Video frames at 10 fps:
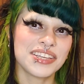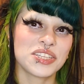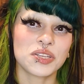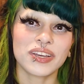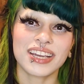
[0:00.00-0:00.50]

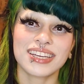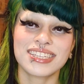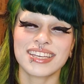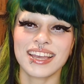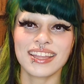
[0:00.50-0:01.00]
So like I
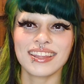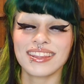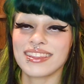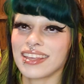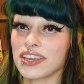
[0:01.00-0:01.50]
said,
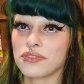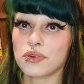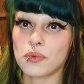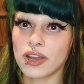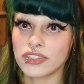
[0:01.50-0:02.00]
thank you
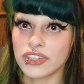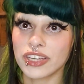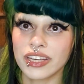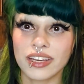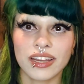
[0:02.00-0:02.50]
for
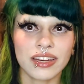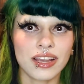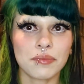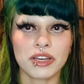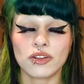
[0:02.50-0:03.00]
watching and
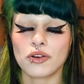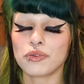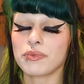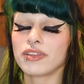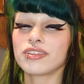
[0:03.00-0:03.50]
coming along
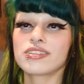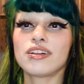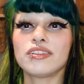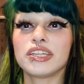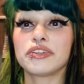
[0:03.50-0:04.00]
with me on this
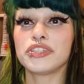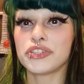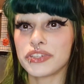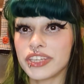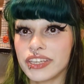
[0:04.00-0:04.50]
culinary
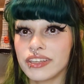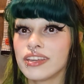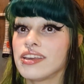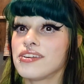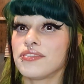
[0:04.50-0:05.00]
journey.
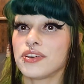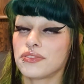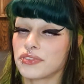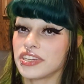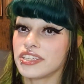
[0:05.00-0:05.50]
Feel
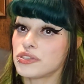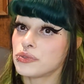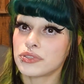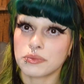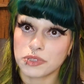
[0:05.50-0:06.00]
free
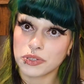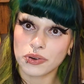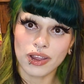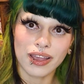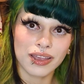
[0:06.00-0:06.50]
to
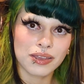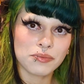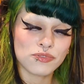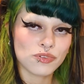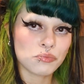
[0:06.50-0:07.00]

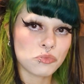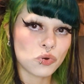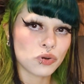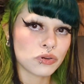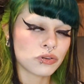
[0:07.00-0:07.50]
subscribe for
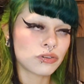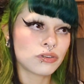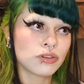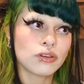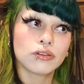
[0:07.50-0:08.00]
more
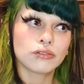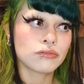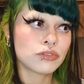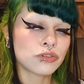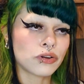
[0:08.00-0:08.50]

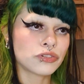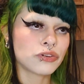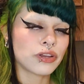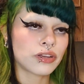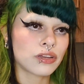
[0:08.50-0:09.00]
Star
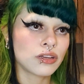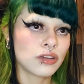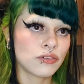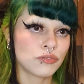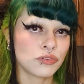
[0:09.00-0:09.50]
Trek
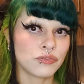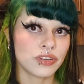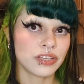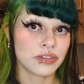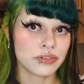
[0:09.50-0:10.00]
food
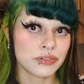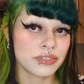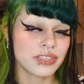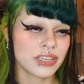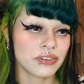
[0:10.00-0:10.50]

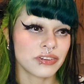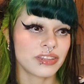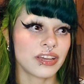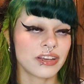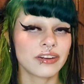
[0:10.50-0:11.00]
videos here
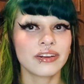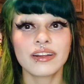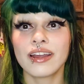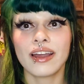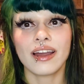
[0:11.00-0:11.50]
and there.
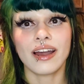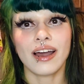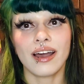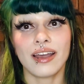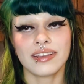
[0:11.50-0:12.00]

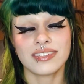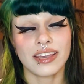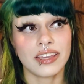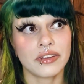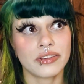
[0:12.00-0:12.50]
Uh, I
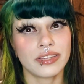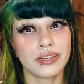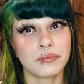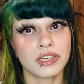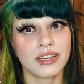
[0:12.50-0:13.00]
say here and
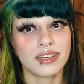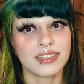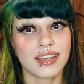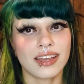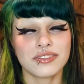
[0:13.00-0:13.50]
there
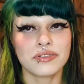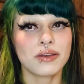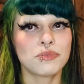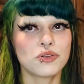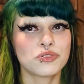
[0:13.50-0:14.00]
because I do
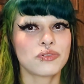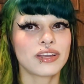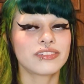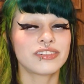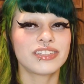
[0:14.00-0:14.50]
not post
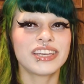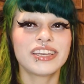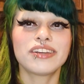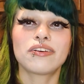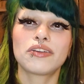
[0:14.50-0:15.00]
regularly
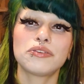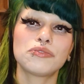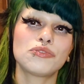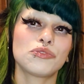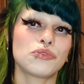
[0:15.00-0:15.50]
here on
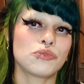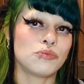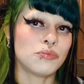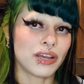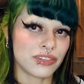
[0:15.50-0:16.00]

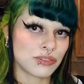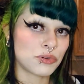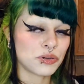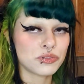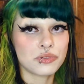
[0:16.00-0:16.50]
YouTube. I just
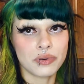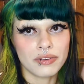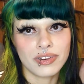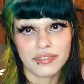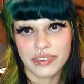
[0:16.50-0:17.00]
post
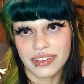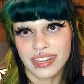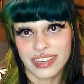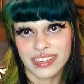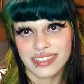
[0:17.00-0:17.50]
whenever I feel
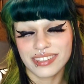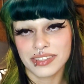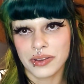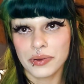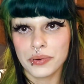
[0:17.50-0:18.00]
like it.
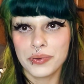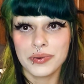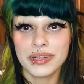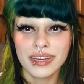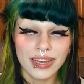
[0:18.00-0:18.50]
So
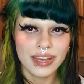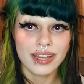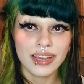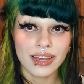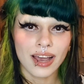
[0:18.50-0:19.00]

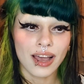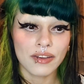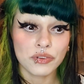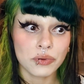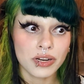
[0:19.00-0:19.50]
uh,
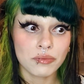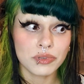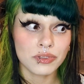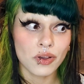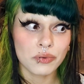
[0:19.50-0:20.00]
if you want to come
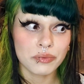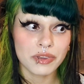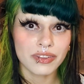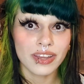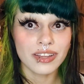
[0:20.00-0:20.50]
along with
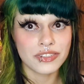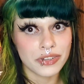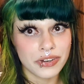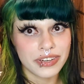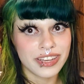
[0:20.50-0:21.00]
me on that
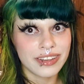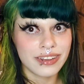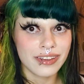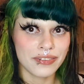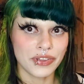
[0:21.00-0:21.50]

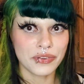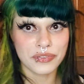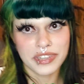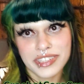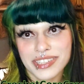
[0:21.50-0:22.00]
journey, feel
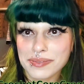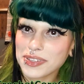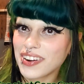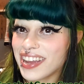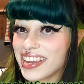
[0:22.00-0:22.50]
free to
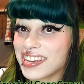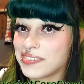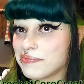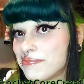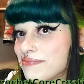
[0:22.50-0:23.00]
subscribe.